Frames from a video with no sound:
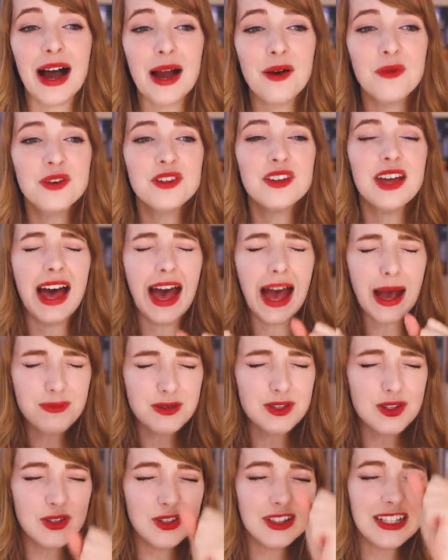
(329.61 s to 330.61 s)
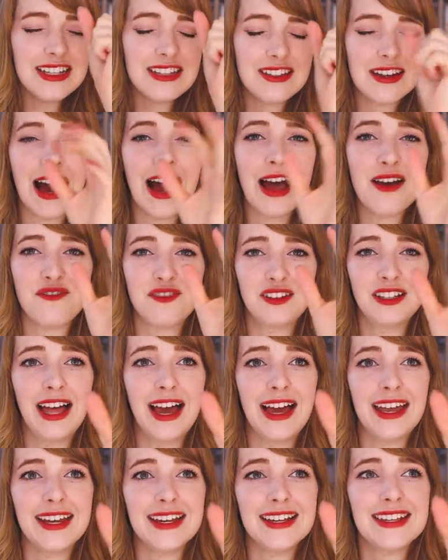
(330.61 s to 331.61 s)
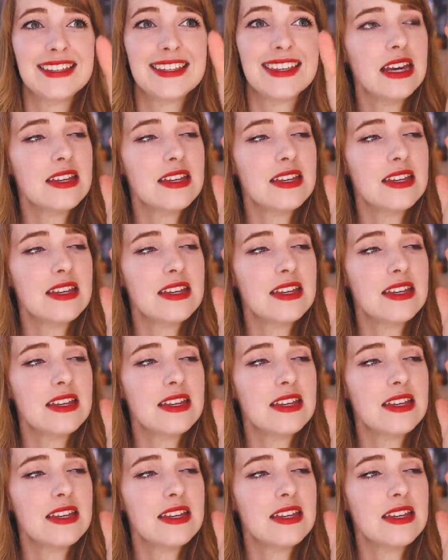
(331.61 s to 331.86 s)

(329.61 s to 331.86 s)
I would absolutely die for Linus.